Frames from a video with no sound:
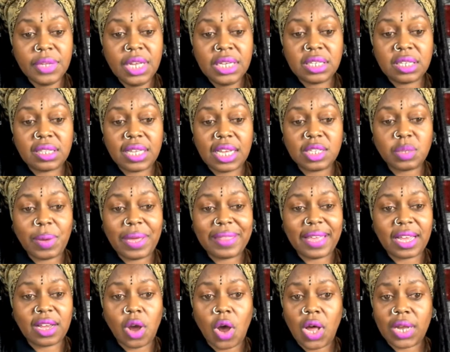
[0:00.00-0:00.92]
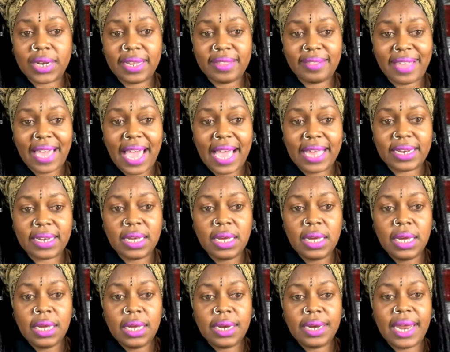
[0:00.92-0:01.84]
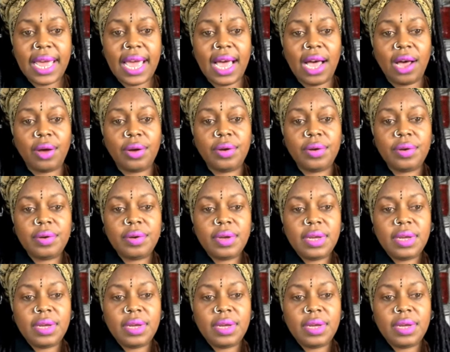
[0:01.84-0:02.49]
So that's why they called it that. Now,